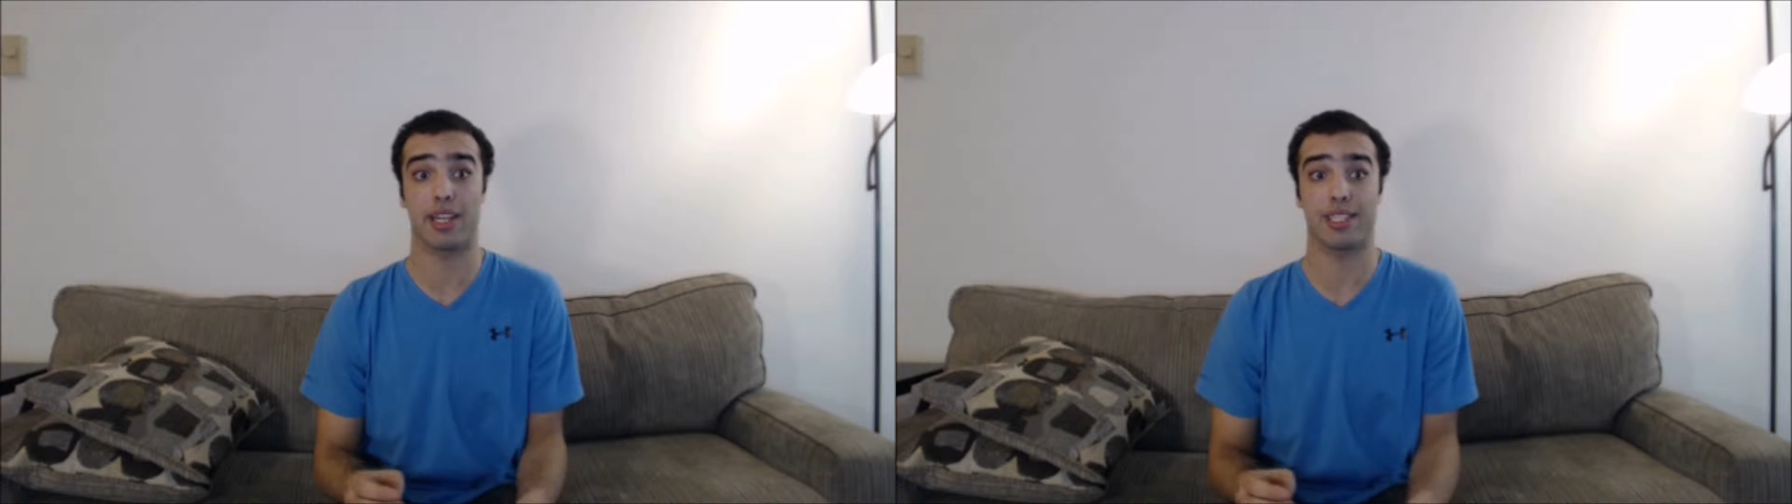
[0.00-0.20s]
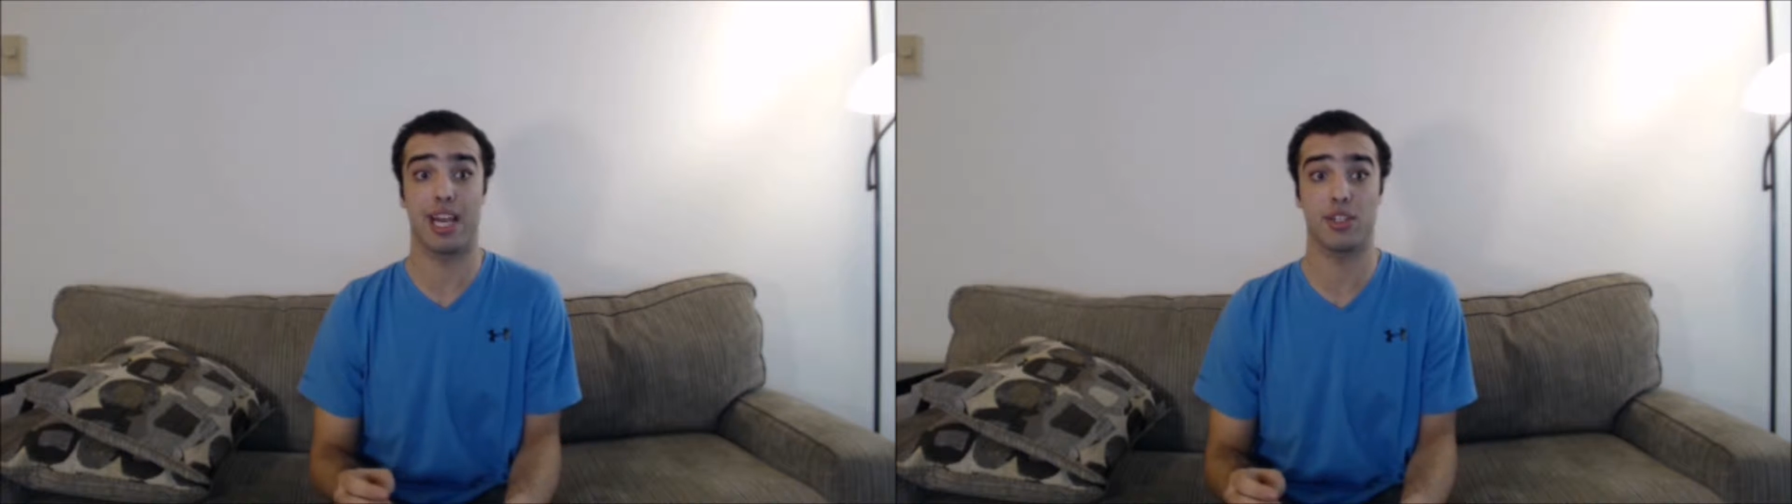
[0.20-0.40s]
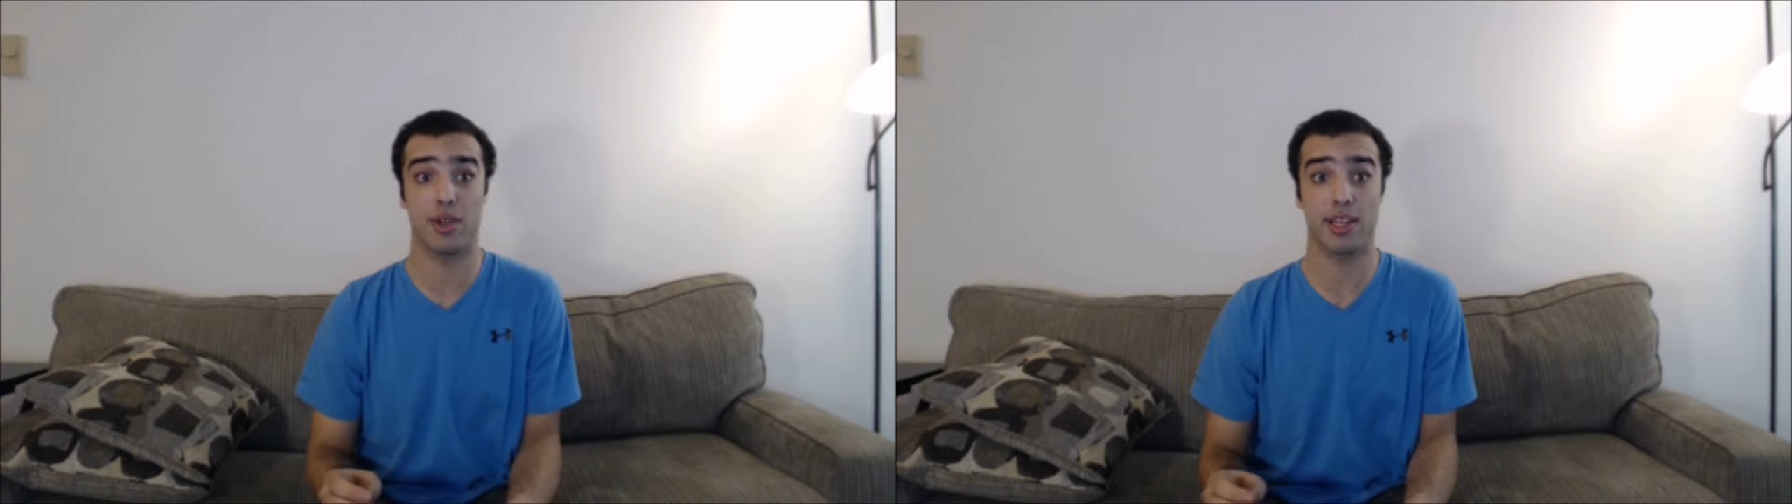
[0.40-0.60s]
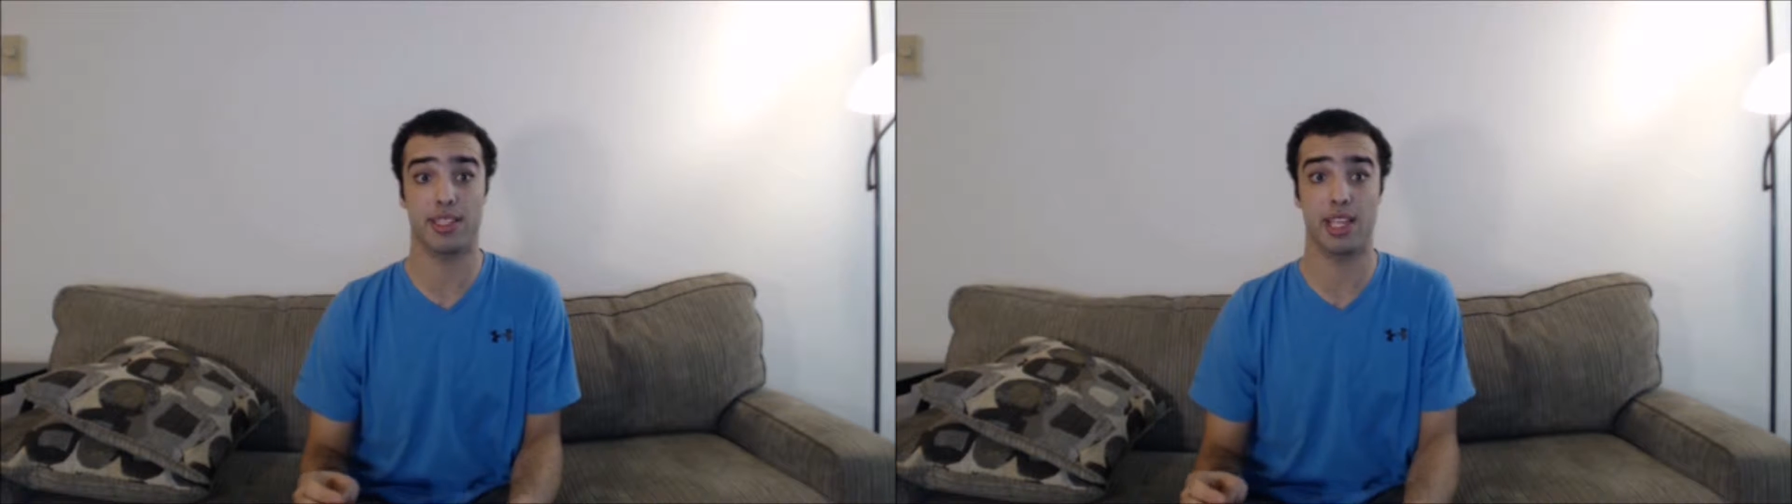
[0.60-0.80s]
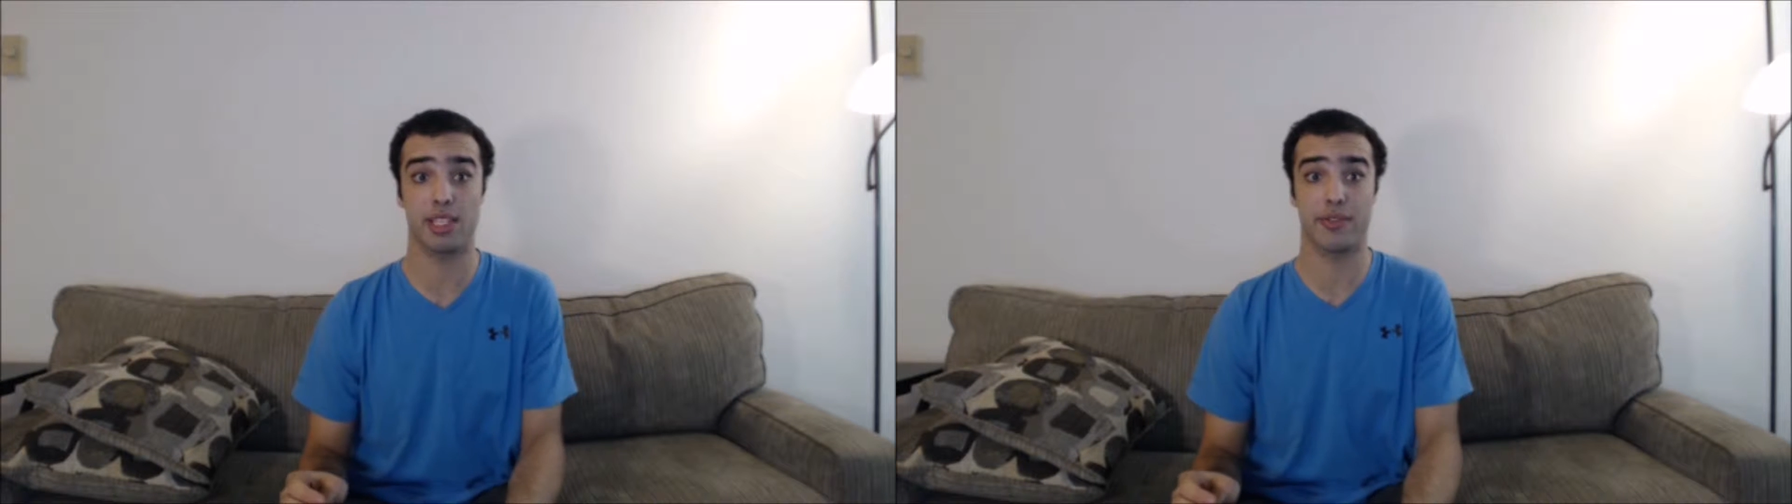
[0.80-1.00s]

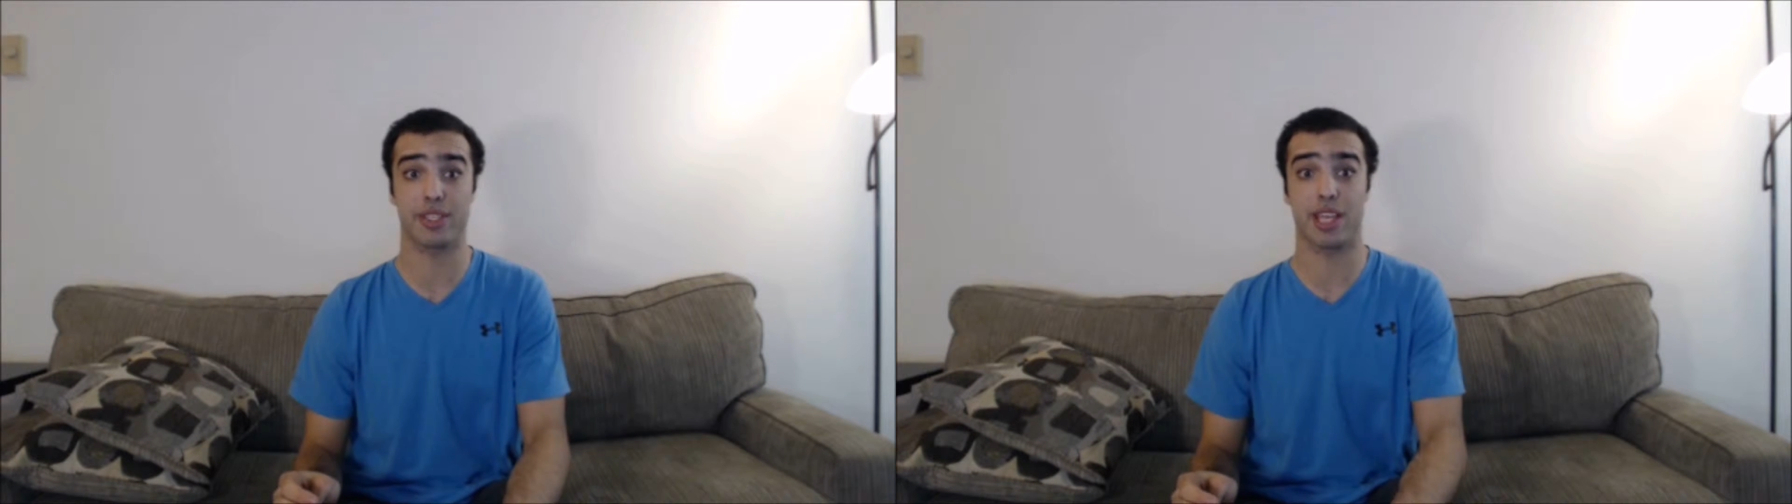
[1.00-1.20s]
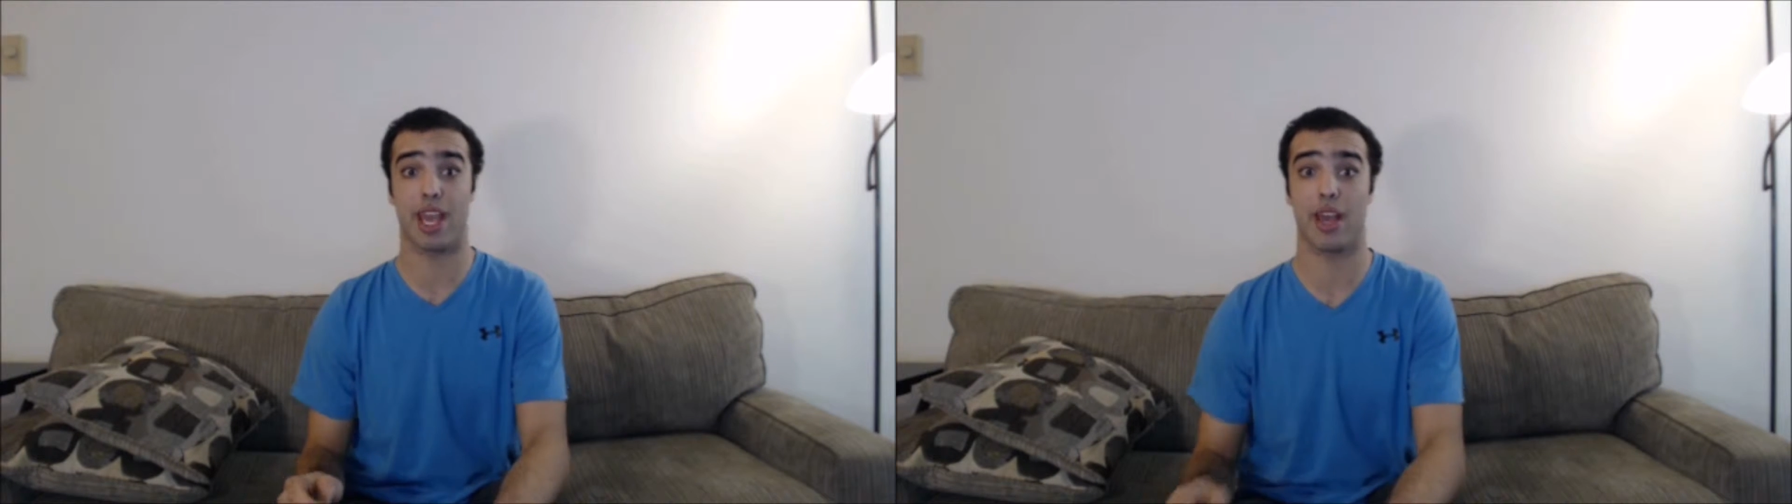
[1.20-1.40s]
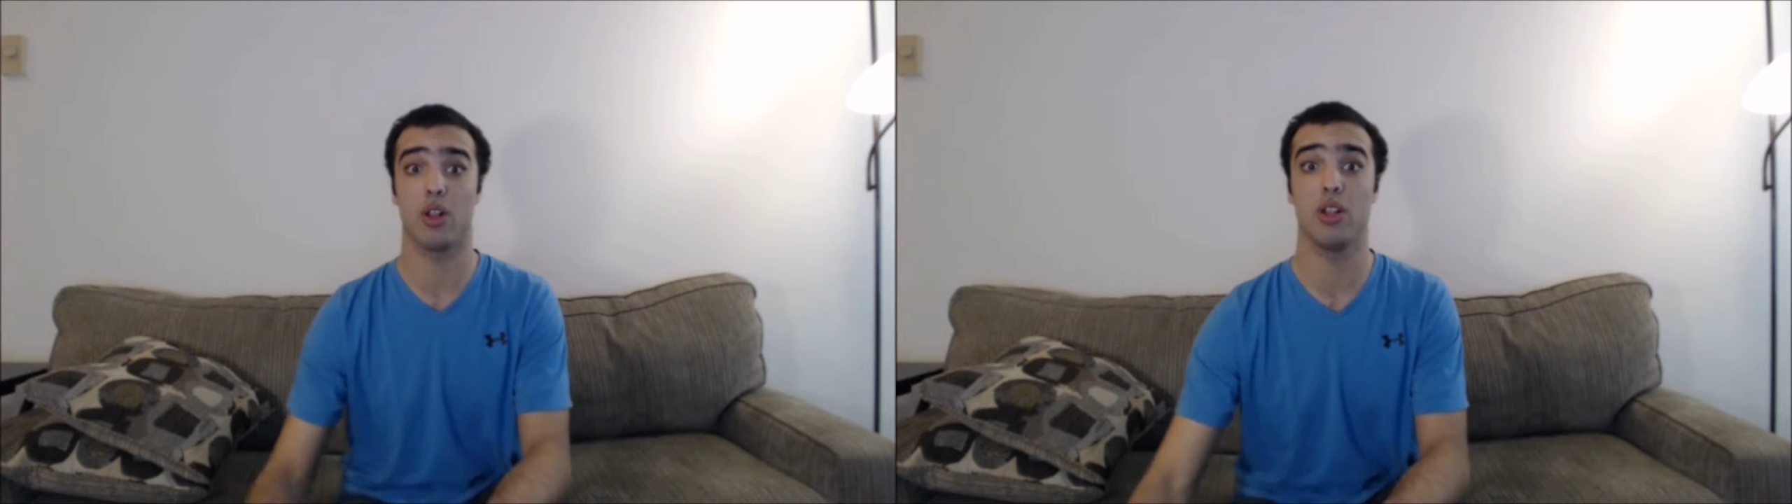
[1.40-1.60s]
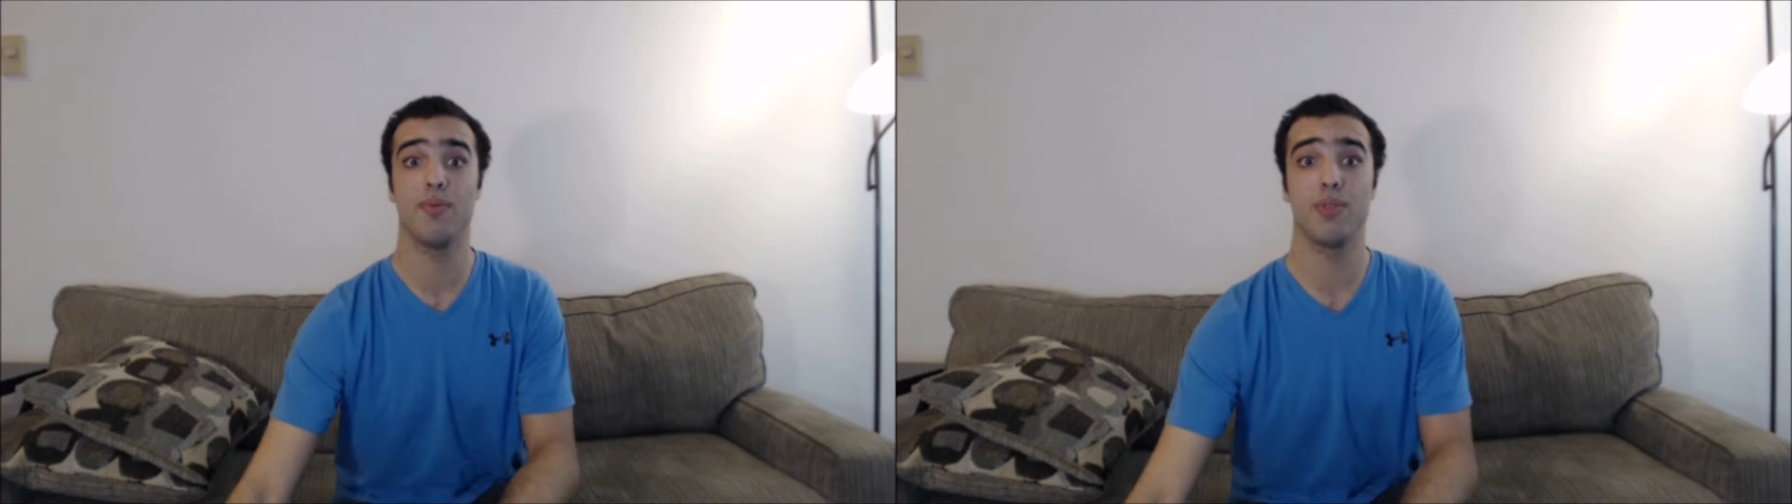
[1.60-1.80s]
exaggerated sense of scale,